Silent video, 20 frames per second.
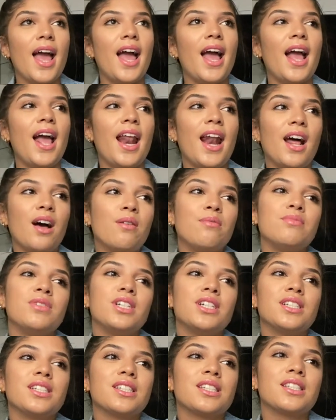And I'm
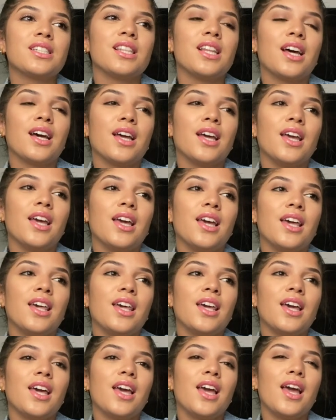just
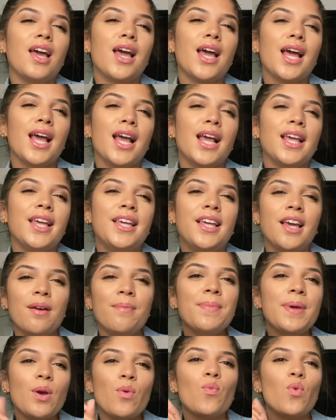like, give
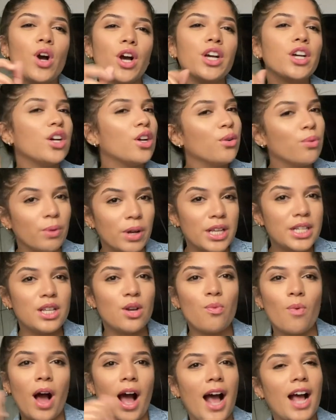me one good
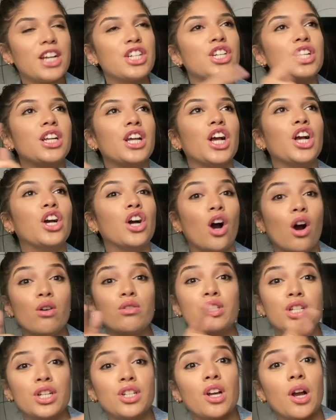reason why I shouldn't go
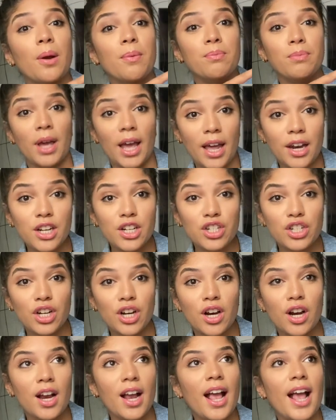to your
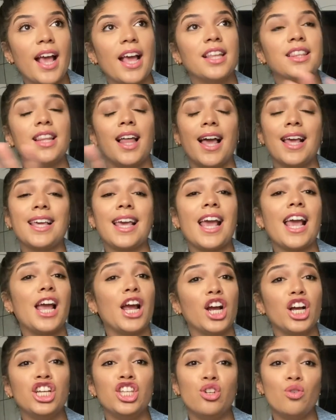manager and like
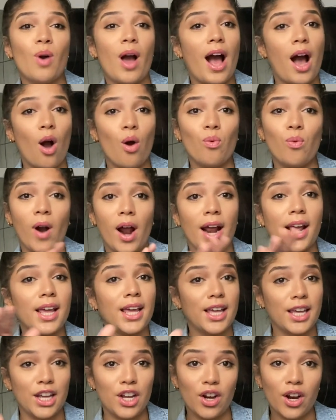air you out right
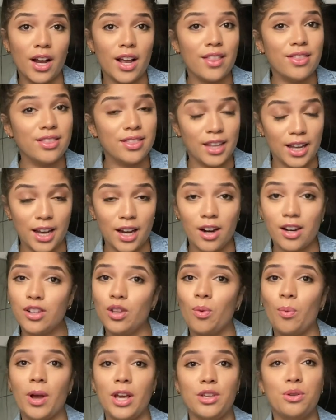here and there the
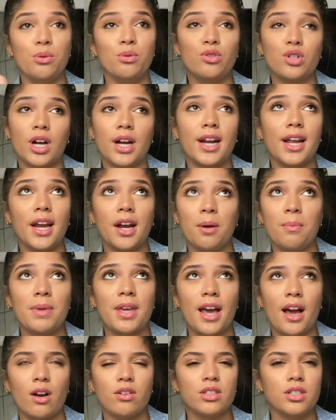way you try to air me
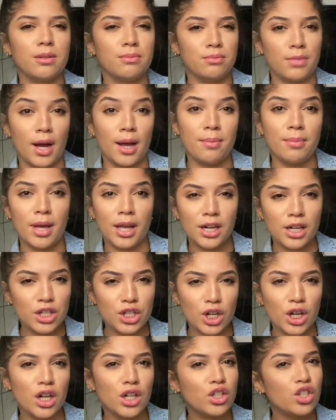out to my
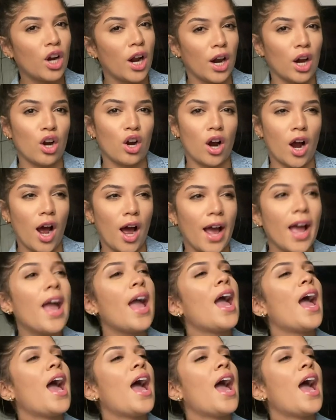manager trying to cry.